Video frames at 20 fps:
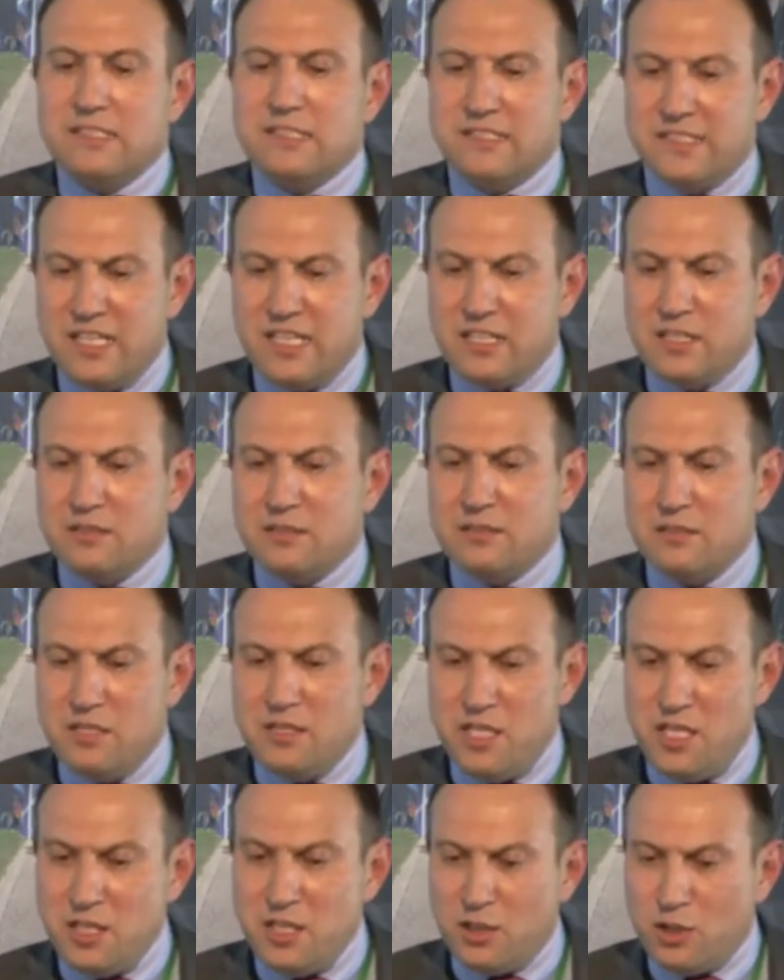Second,
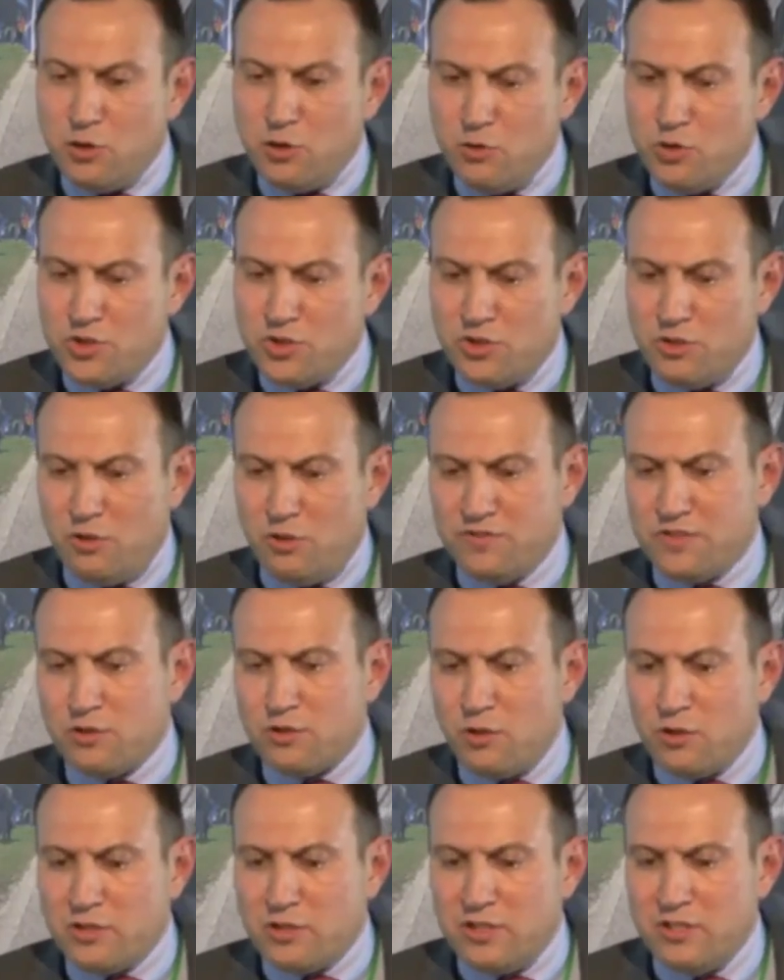inclusion of
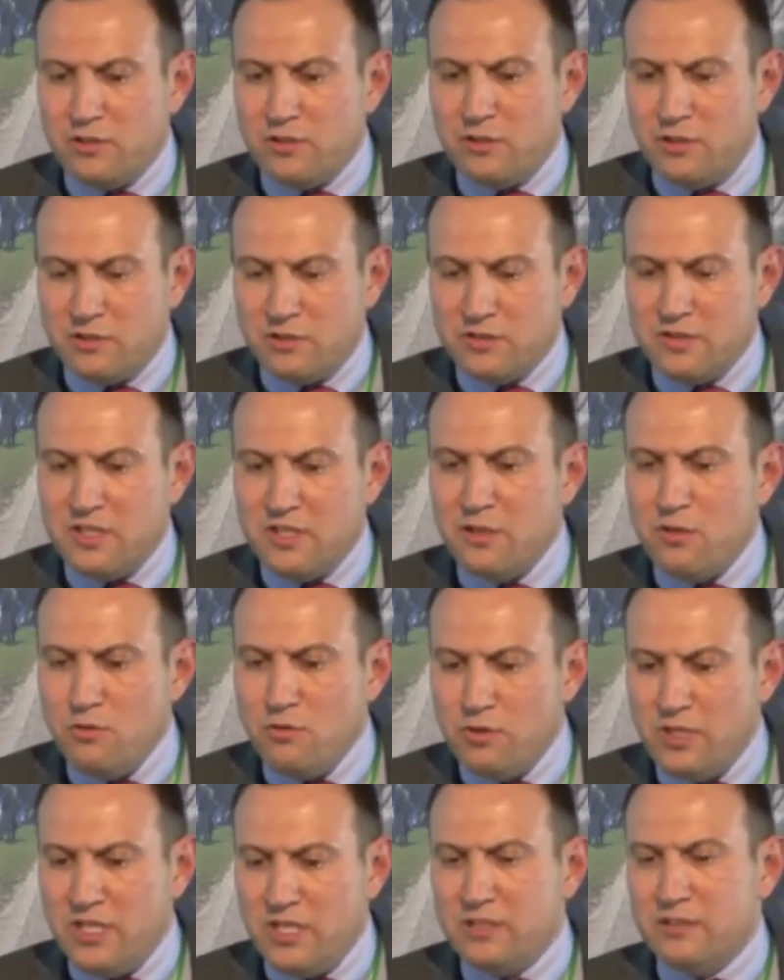Scotland on the
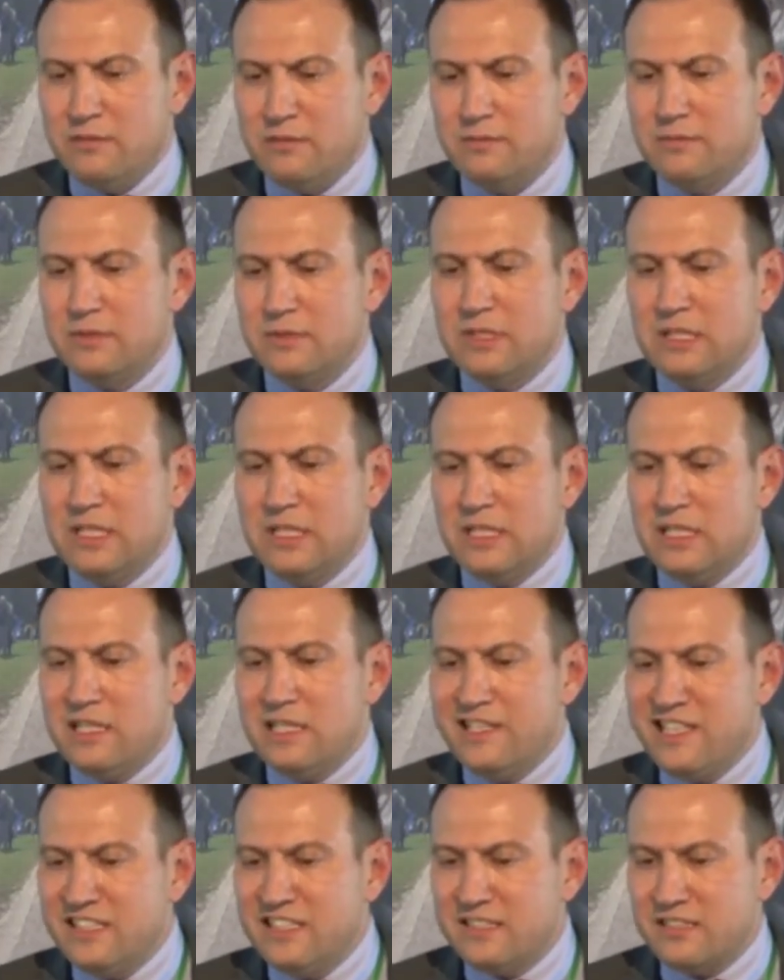UN
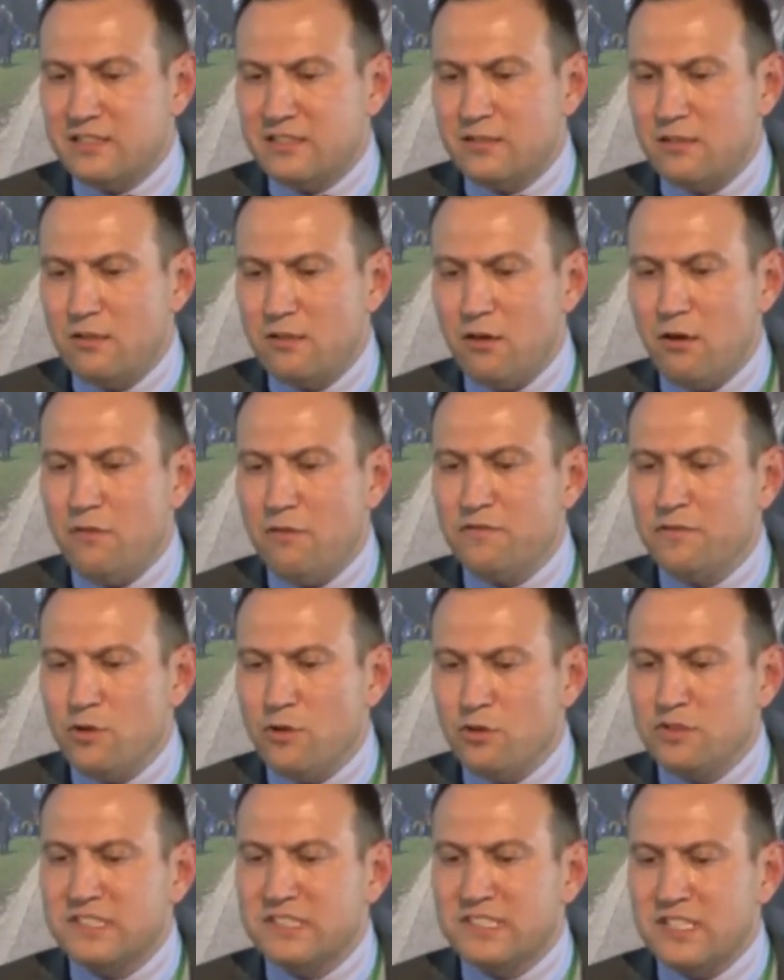list of
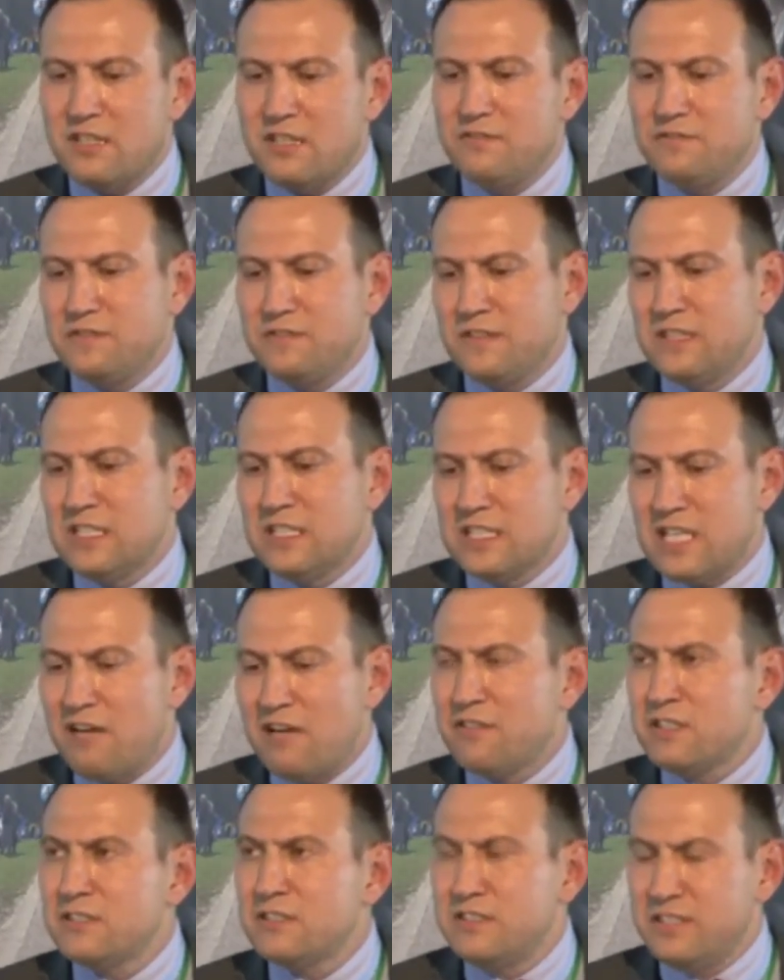
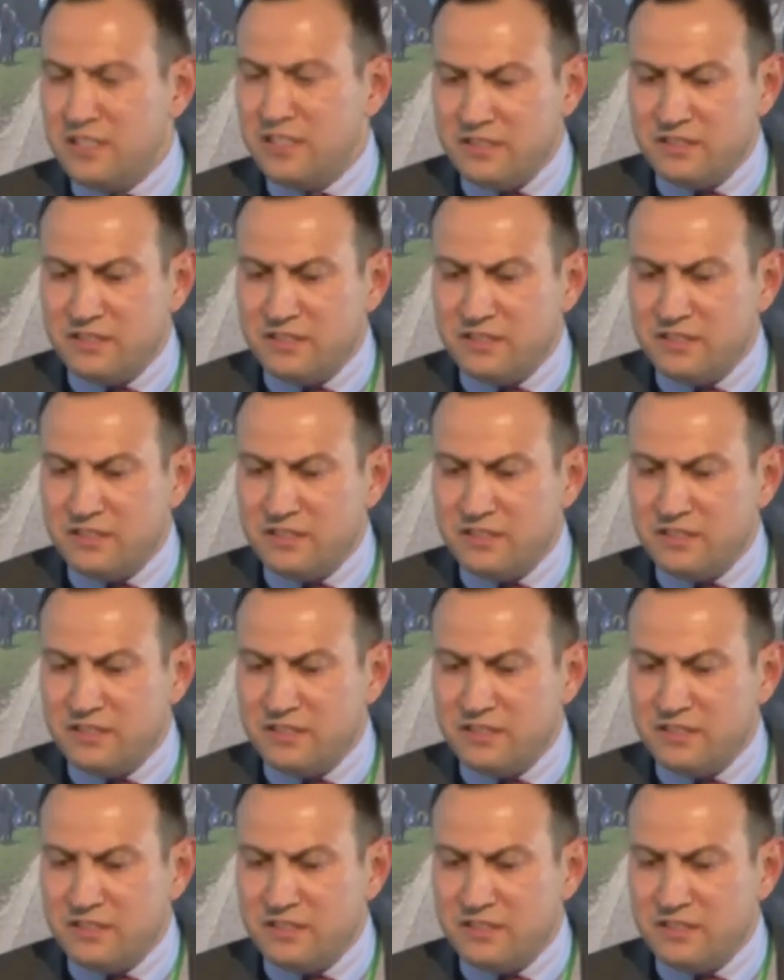non-self-governed